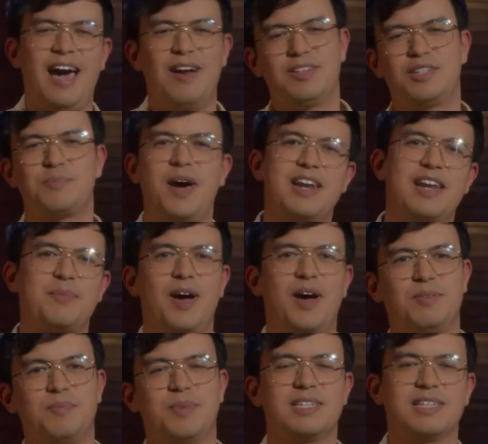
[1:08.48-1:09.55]
And I was just minding
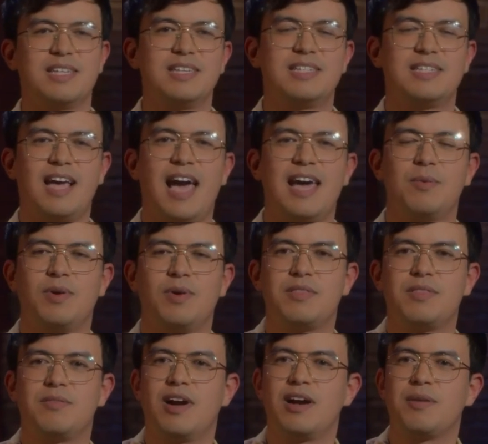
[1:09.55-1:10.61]
my own business. And
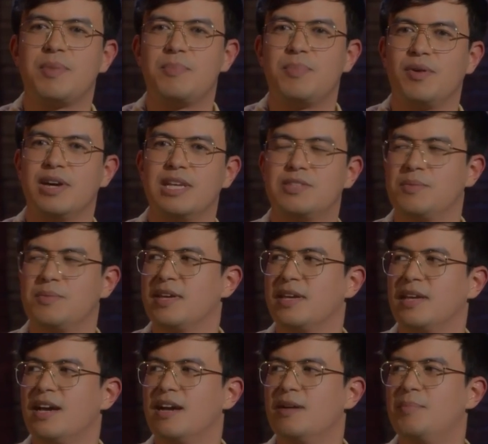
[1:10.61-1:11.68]
one of the rugby boys from
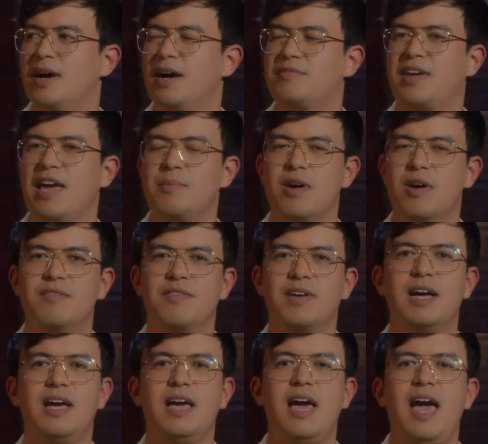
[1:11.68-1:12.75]
the year above came
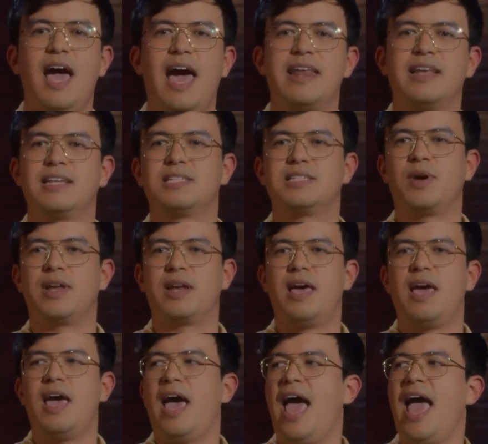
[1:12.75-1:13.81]
over. And he just
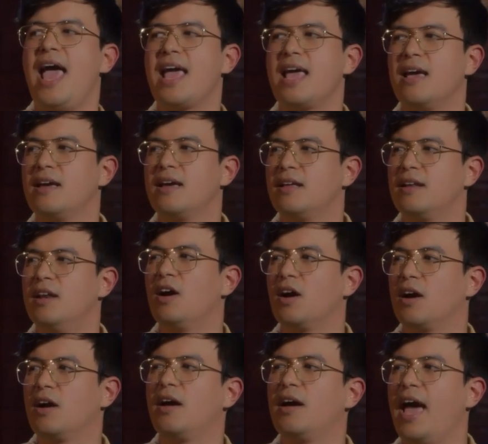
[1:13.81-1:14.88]
went, hey,
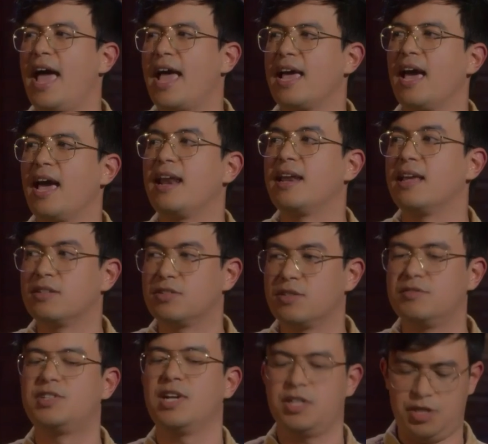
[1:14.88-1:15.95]
look, hey, and he
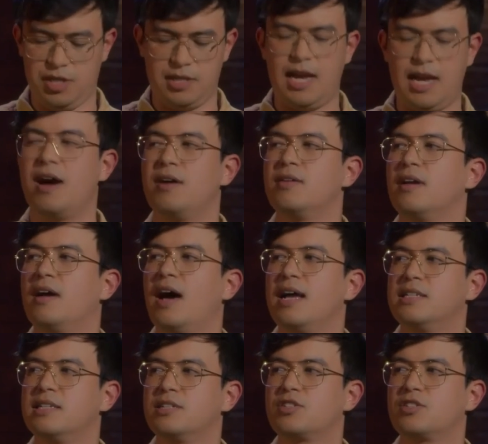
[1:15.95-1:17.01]
sort of gestured down
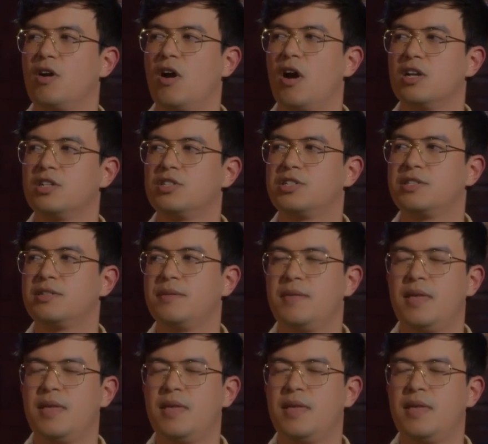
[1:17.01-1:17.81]
at his crotch.